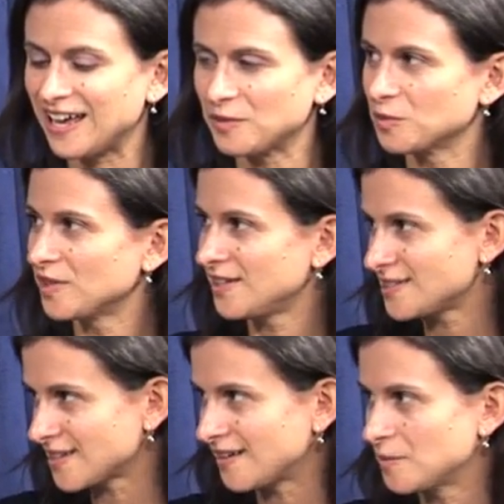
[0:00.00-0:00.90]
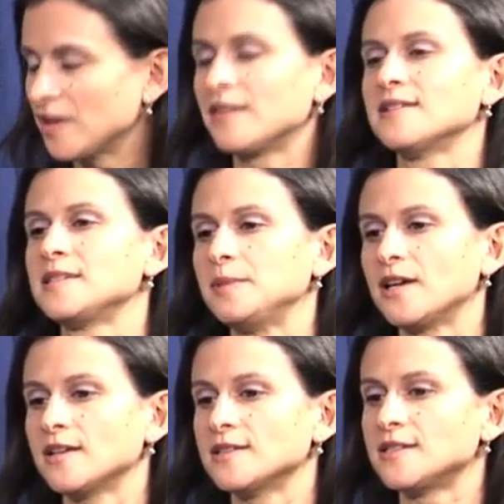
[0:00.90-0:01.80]
and we're really excited about this
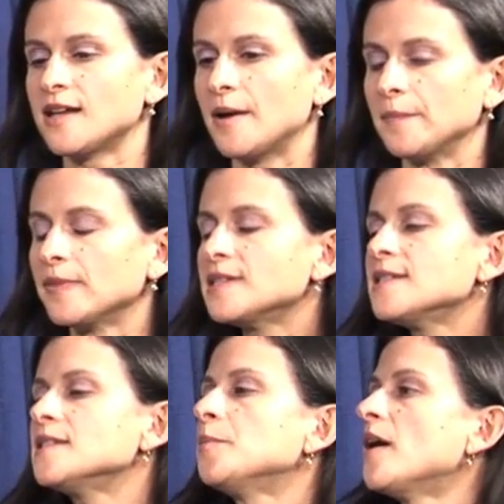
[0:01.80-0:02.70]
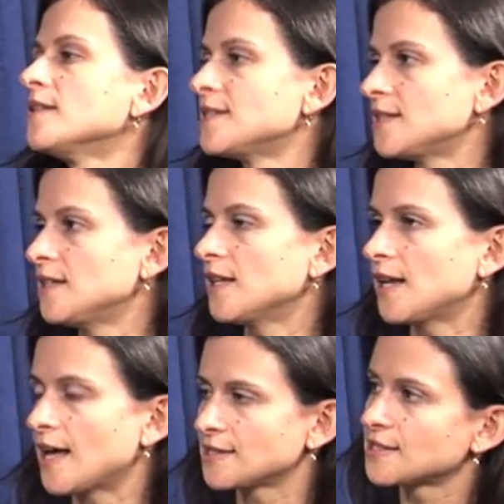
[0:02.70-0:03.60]
because um, this is a policy that
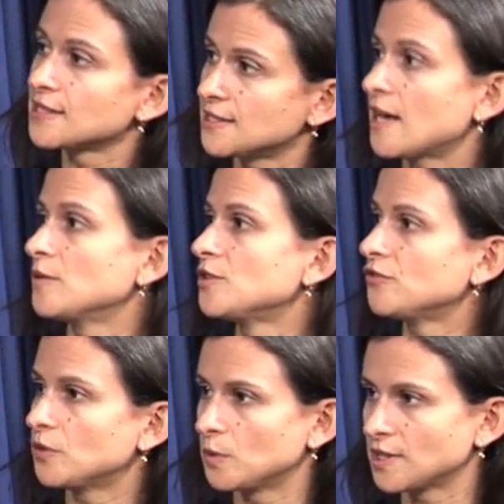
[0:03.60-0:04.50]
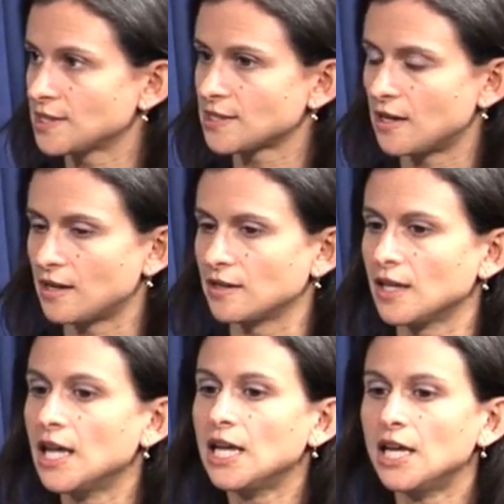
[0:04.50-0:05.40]
asks the town to focus on
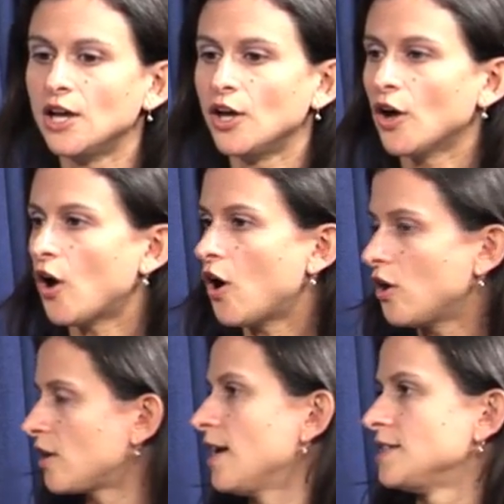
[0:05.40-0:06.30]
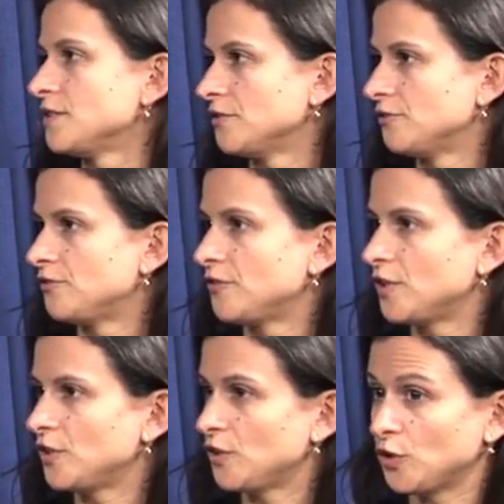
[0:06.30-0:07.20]
all kinds of
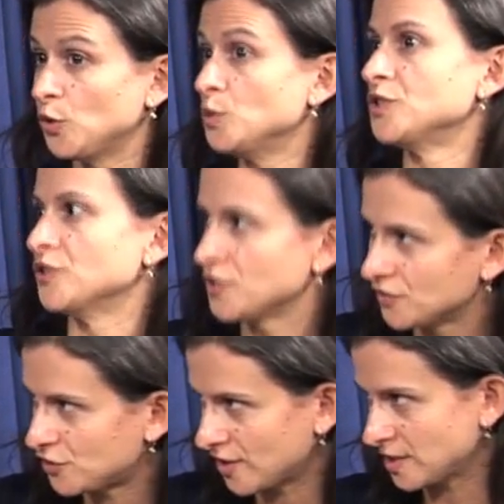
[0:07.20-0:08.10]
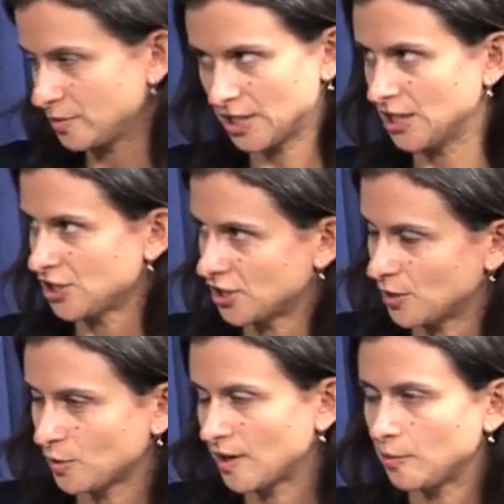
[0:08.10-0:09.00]
users of transportation, and
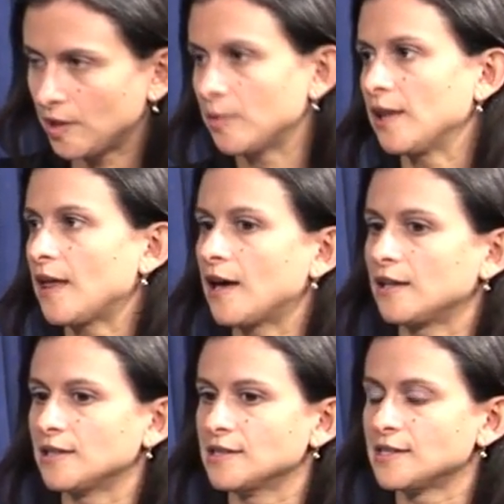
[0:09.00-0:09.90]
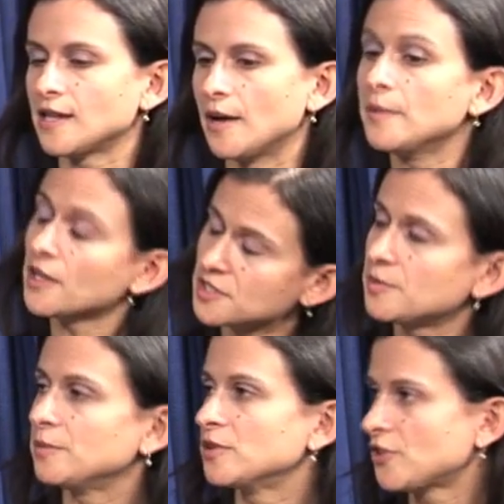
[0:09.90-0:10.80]
what I mean by that is um, not just
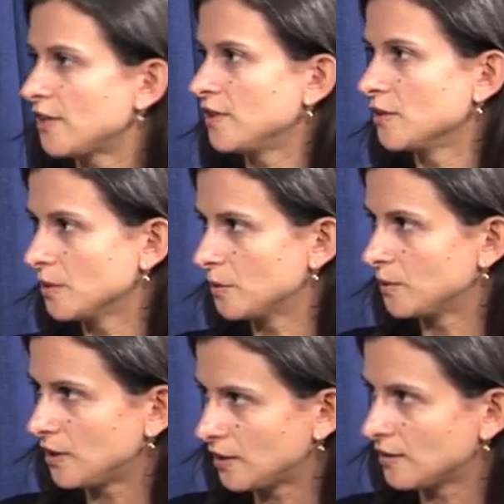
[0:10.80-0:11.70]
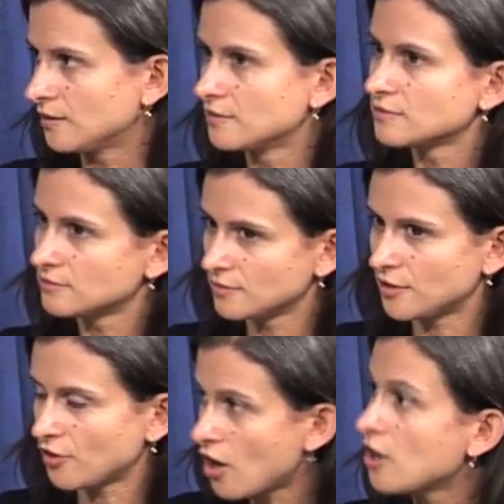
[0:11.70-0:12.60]
people driving alone in
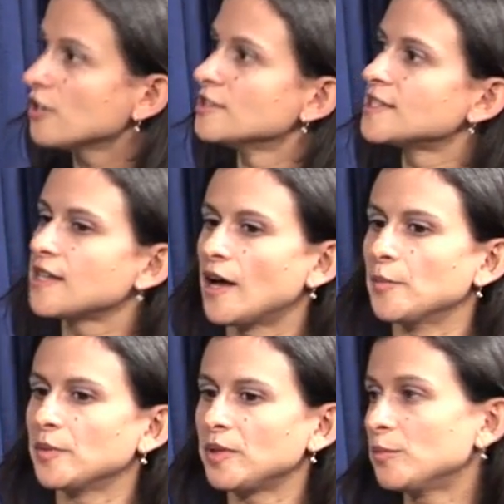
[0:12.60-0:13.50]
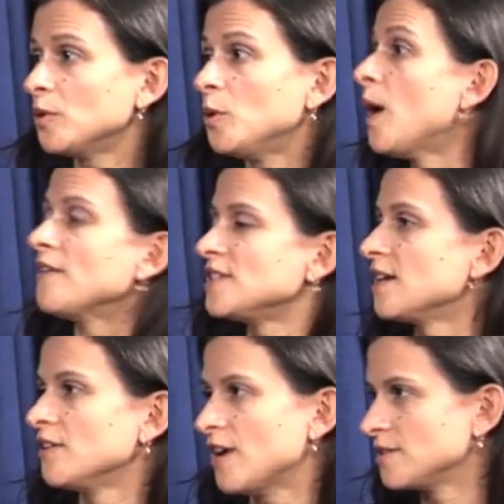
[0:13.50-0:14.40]
their cars, um, but people who have to get
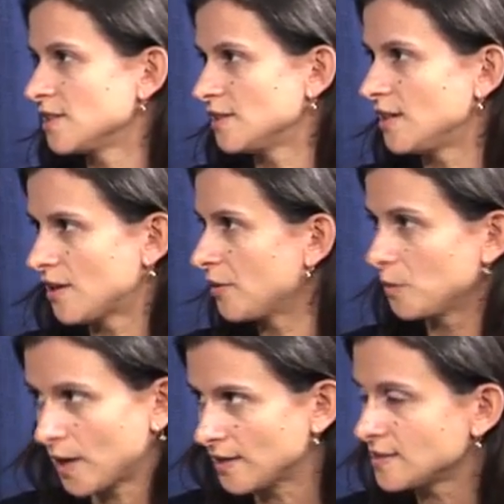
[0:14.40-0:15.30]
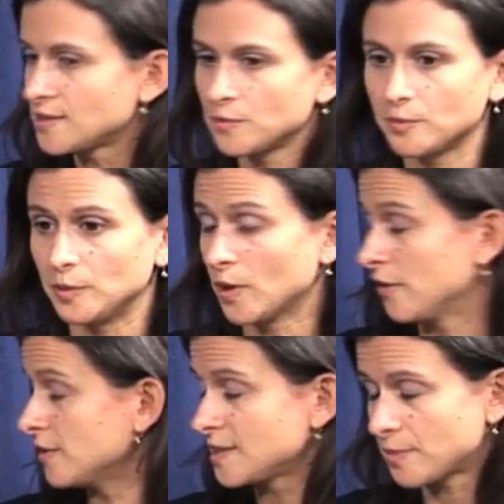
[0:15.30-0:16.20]
around in, in other ways,
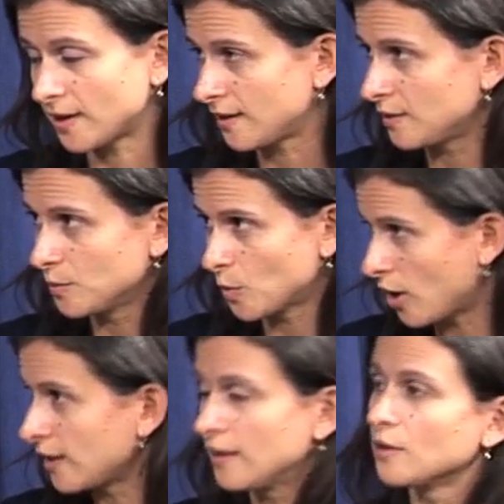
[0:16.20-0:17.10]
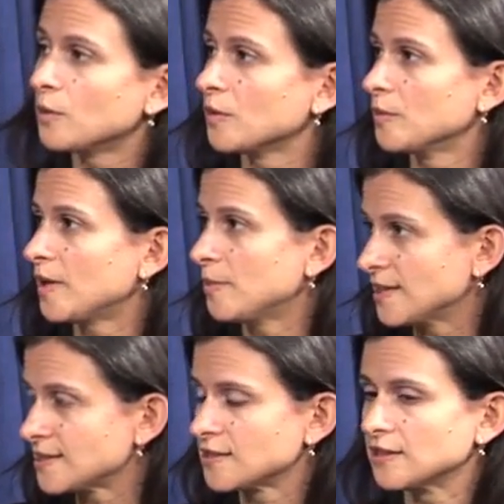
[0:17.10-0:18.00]
whether it's by walking or by
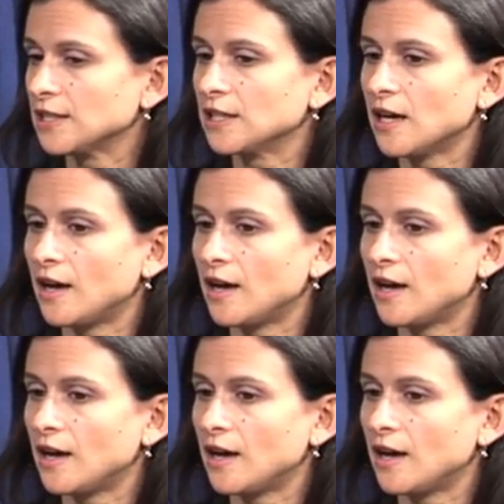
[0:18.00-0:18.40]
bicycling.